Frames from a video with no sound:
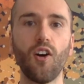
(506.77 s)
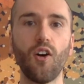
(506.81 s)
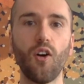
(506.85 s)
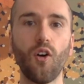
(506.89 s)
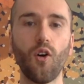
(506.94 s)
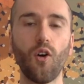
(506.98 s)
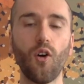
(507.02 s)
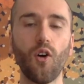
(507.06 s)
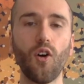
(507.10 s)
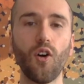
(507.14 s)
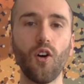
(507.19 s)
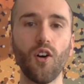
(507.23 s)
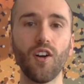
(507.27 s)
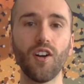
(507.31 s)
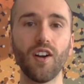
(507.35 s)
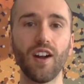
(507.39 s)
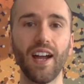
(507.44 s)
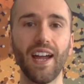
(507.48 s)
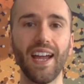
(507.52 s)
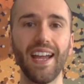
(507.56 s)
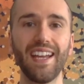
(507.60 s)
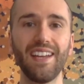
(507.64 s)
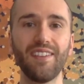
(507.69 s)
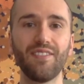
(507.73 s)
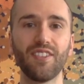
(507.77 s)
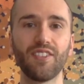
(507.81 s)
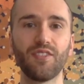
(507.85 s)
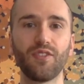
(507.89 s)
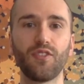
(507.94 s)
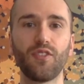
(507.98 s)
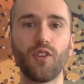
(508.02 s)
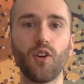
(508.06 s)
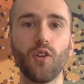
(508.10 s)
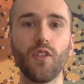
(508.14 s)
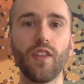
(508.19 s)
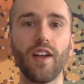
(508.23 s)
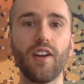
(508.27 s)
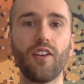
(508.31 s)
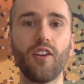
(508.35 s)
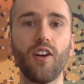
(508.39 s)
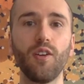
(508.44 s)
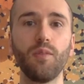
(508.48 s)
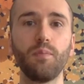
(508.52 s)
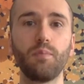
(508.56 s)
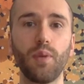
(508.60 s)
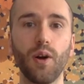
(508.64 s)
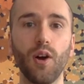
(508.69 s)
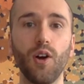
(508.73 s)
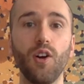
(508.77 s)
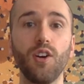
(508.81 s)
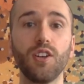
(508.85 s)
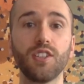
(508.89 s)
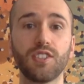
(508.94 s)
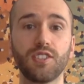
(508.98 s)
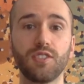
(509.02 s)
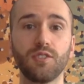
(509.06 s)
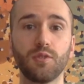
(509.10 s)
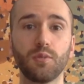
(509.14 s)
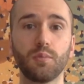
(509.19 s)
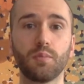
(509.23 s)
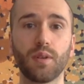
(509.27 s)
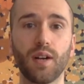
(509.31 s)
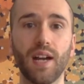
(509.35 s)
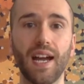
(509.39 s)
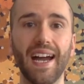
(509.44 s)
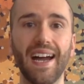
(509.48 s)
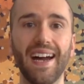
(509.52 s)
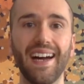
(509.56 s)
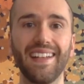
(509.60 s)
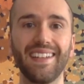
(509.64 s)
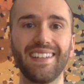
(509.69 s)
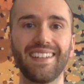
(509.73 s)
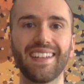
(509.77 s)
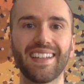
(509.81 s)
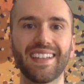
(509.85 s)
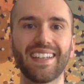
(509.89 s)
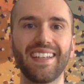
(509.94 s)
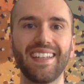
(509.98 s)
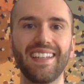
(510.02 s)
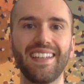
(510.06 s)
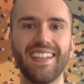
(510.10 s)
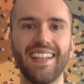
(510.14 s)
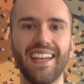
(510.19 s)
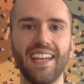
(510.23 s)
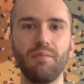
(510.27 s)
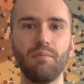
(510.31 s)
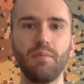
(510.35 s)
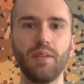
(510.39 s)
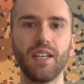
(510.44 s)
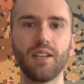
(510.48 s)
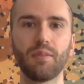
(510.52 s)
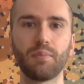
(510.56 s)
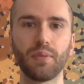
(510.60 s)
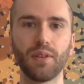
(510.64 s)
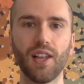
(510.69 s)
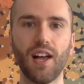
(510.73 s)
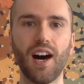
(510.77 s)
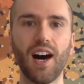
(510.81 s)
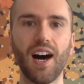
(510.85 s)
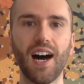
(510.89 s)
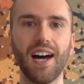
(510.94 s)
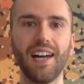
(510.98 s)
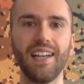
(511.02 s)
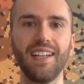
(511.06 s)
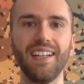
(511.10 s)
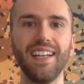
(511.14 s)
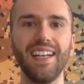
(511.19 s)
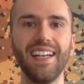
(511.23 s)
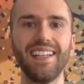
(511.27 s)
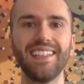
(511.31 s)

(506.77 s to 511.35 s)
or even for their own personal brand that can then be applied